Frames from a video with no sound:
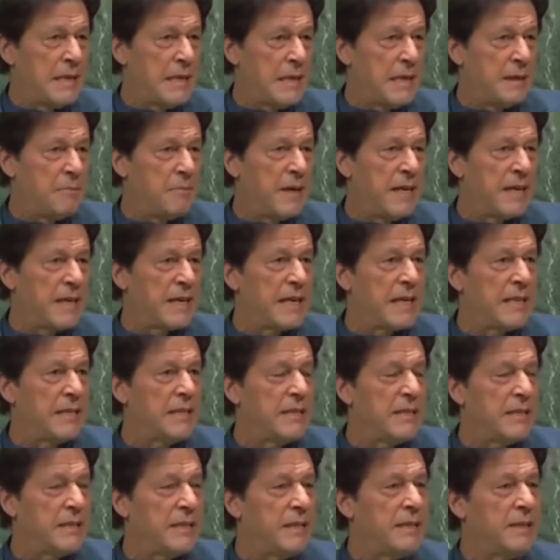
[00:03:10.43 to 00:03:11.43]
In my
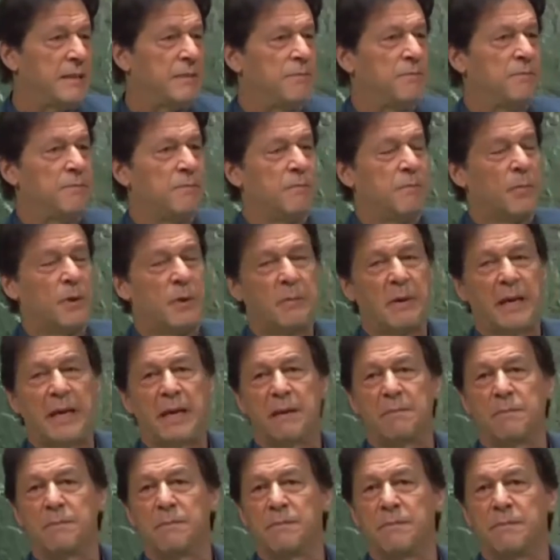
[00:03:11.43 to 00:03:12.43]
country, when
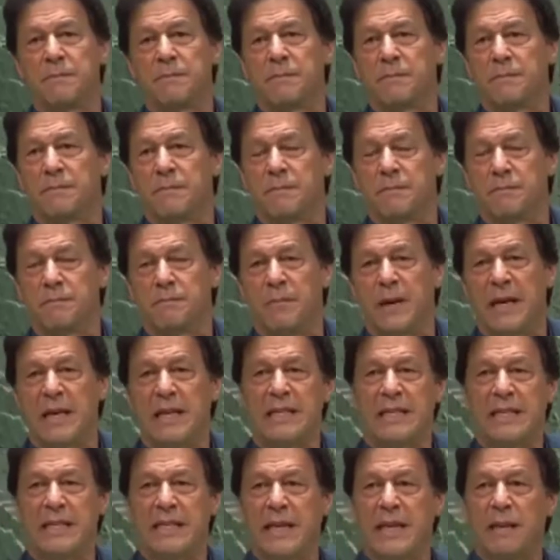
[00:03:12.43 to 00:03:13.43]
my
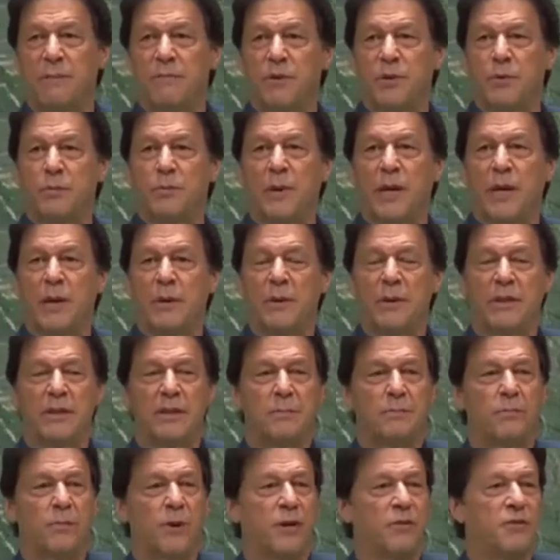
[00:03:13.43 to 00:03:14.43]
party came to power in
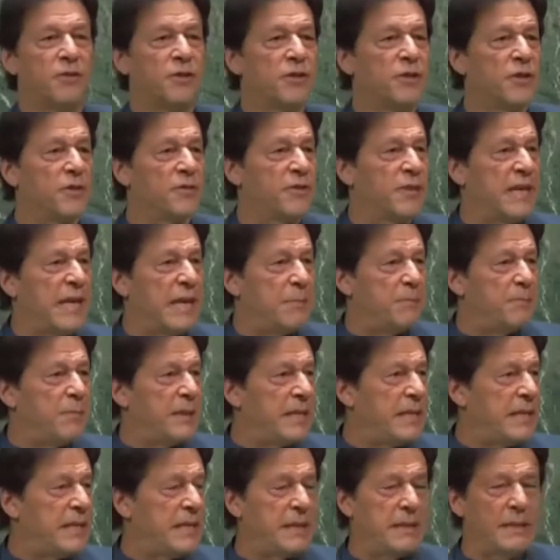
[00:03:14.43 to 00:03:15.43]
the province of
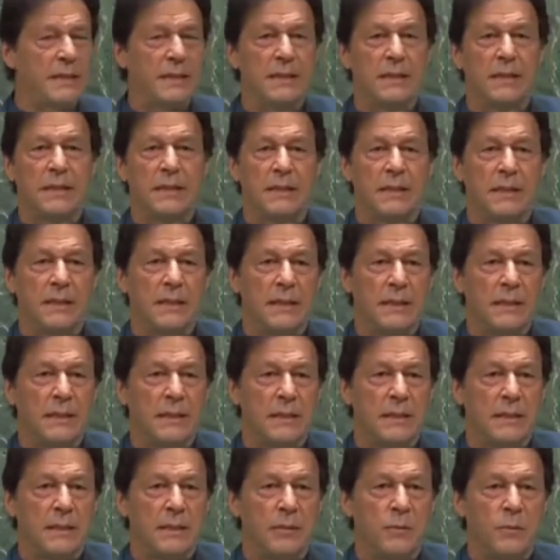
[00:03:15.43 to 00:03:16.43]
KP,
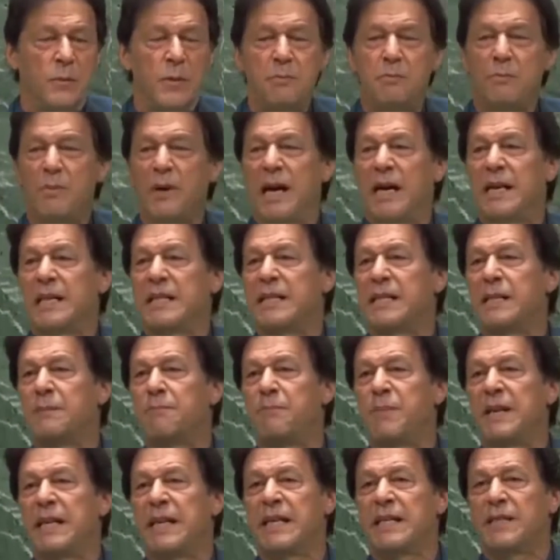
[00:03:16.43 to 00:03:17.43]
we planted 1
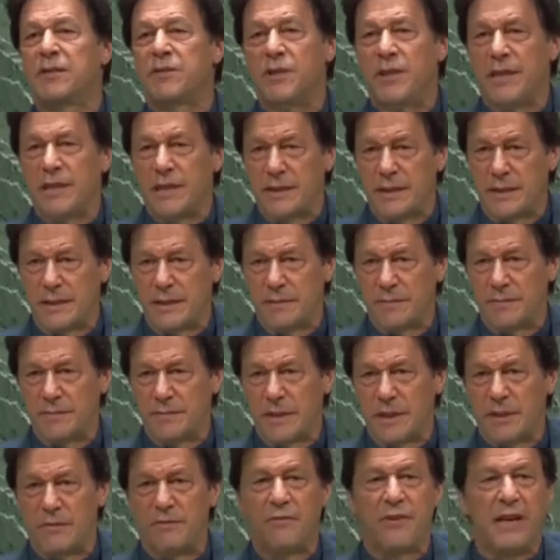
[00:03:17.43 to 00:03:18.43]
billion trees
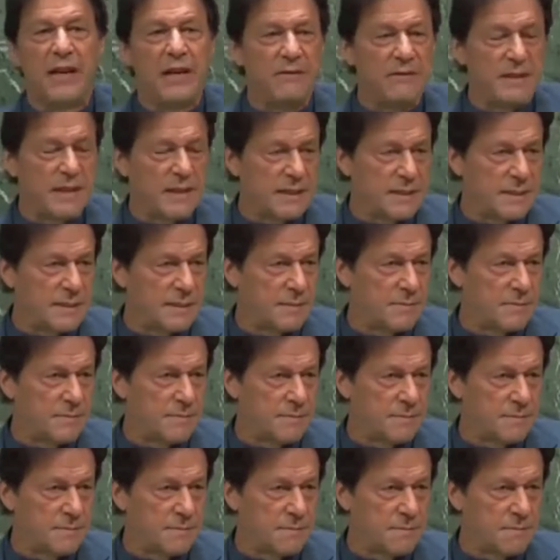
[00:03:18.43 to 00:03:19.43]
in 5 years.
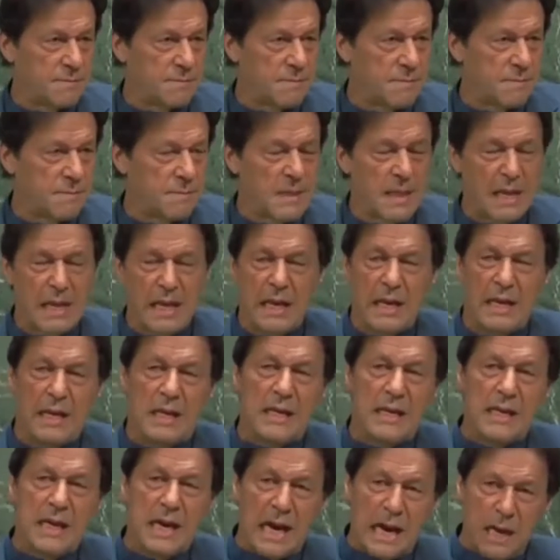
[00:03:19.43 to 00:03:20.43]

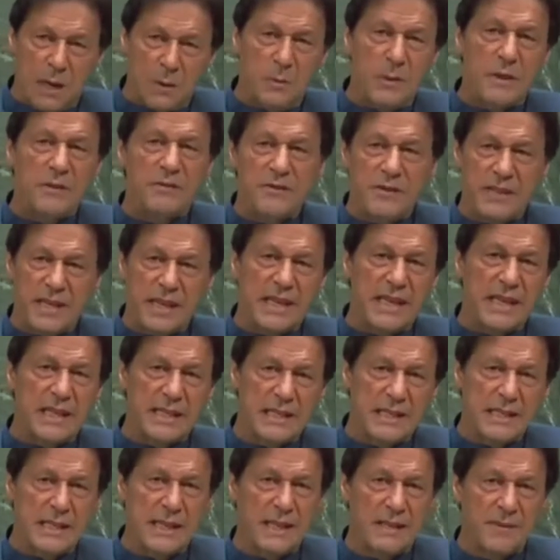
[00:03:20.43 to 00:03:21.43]
Now we've set
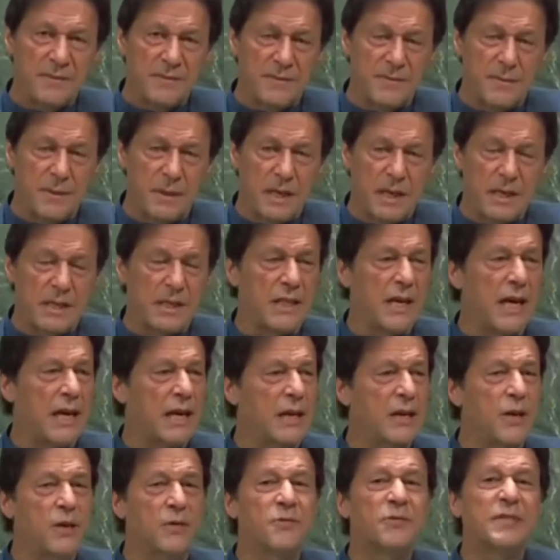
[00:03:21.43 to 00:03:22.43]
ourselves a
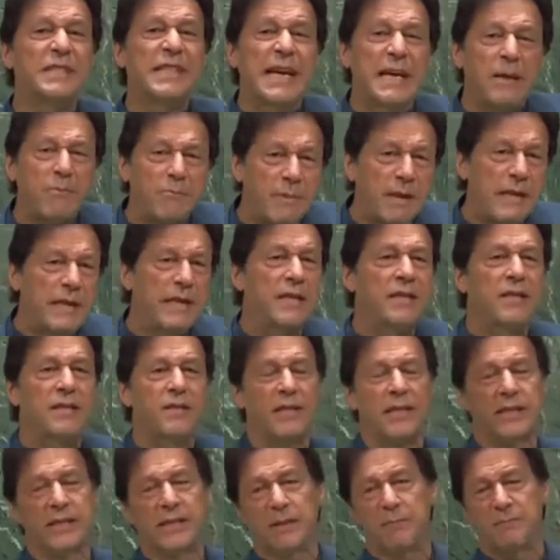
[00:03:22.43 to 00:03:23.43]
target of 10 billion
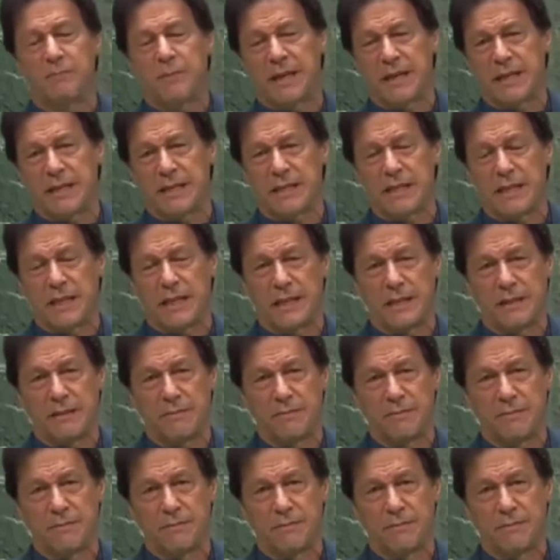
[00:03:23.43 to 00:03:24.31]
trees in Pakistan.